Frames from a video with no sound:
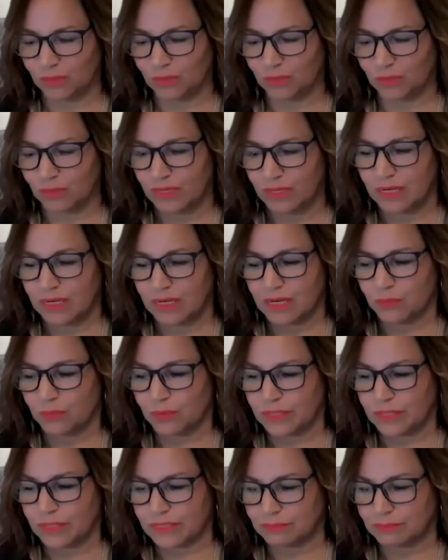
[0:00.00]
So
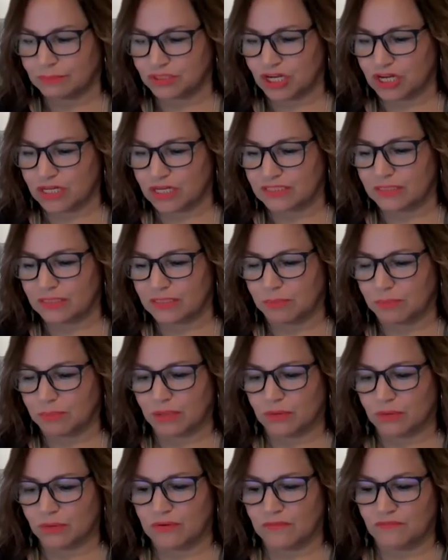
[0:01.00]
when I'm
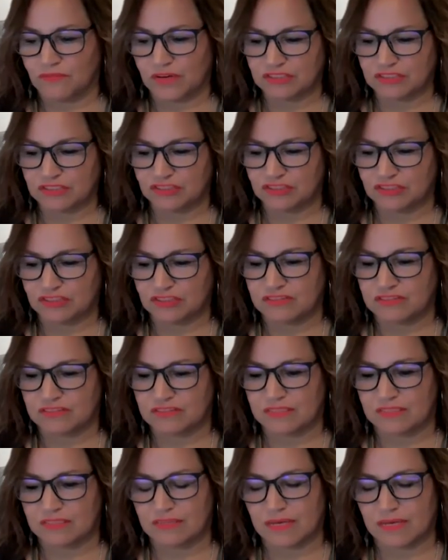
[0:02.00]
talking about
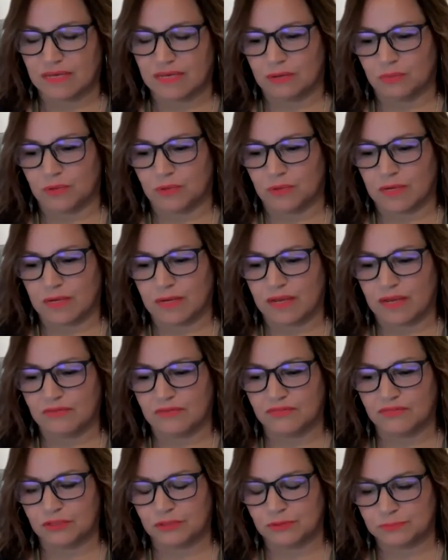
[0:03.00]
investors and that,
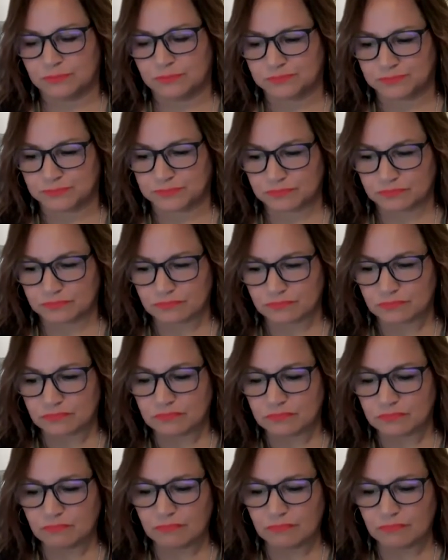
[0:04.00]
what have you,
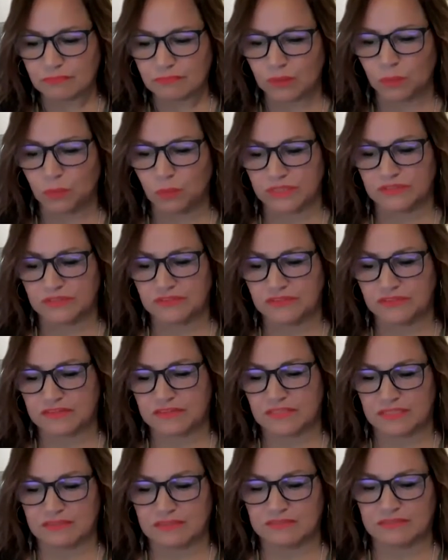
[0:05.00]
one of the
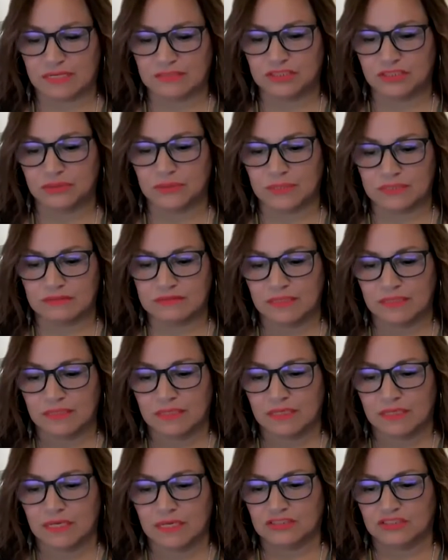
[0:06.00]
things I do
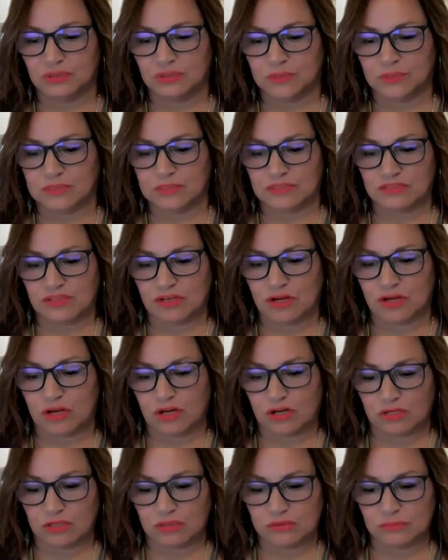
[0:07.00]
is I
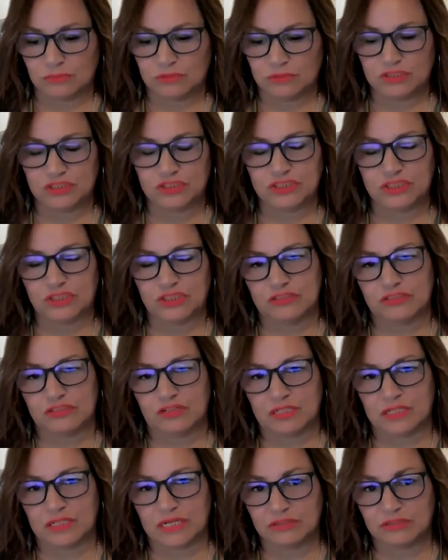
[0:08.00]
do what's called
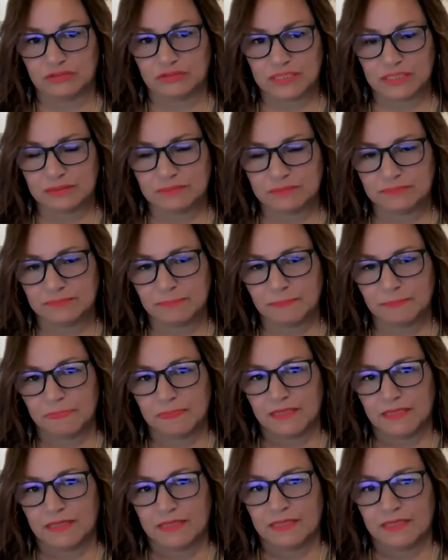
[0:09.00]
return on
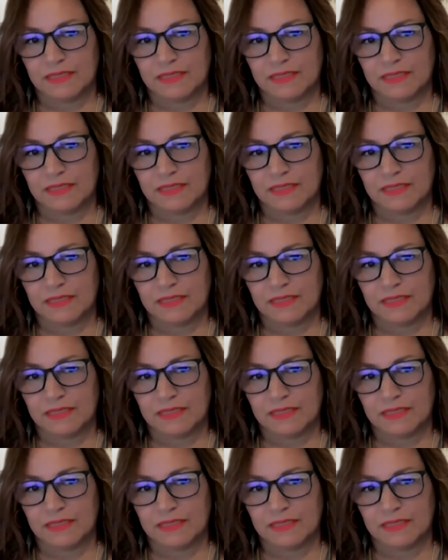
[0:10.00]
equity.